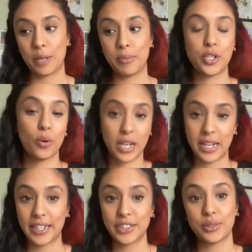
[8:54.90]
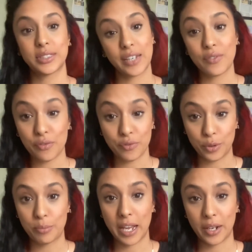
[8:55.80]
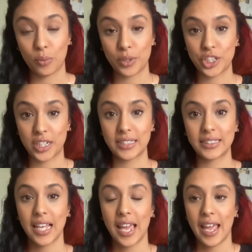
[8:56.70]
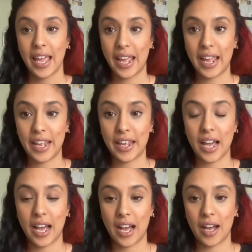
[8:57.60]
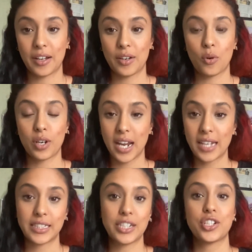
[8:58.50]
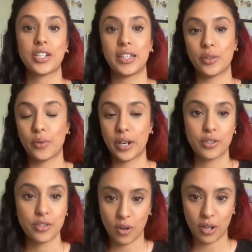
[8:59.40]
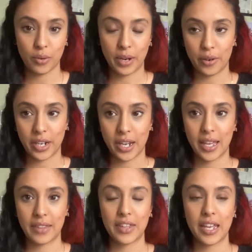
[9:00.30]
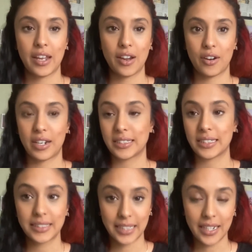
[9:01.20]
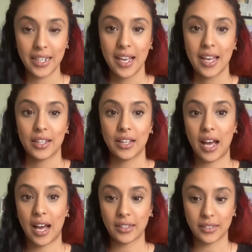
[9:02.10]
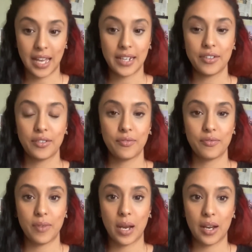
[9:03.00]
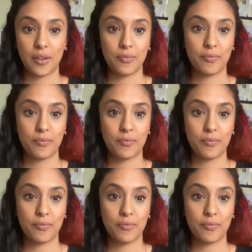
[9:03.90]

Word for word: to be donating to Seva Food Bank, which is a uh, organization in the Greater Toronto Area, and they are it's a Sikh-led uh, uh,